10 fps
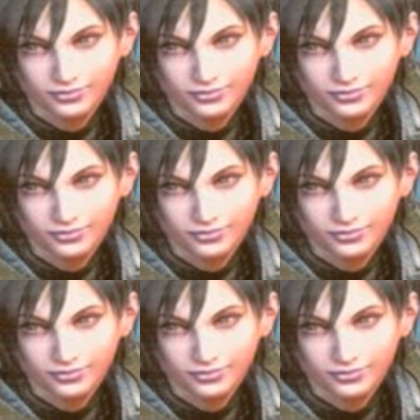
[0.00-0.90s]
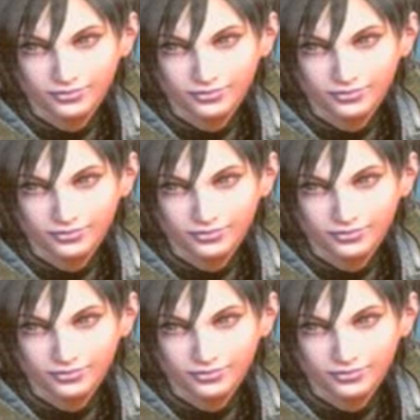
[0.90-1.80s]

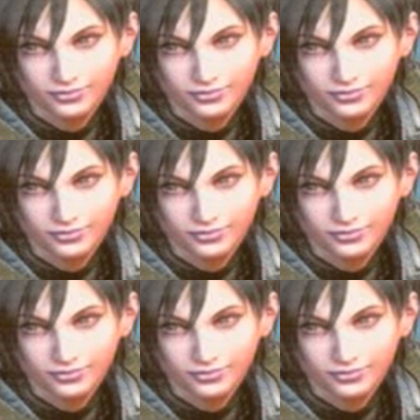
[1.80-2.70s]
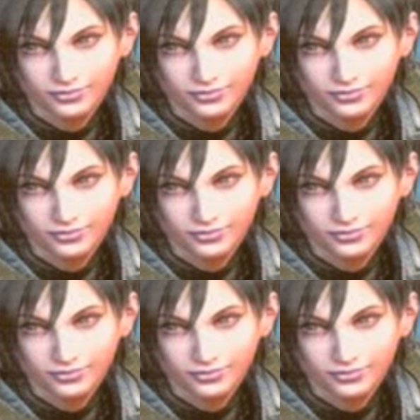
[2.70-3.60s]

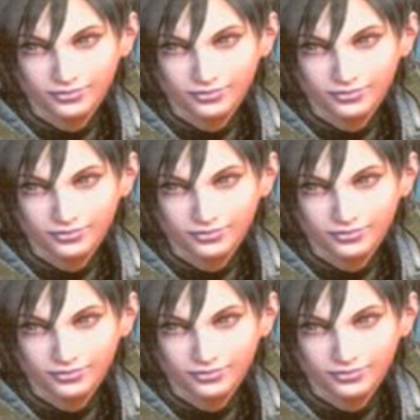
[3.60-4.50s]
(no lip movement)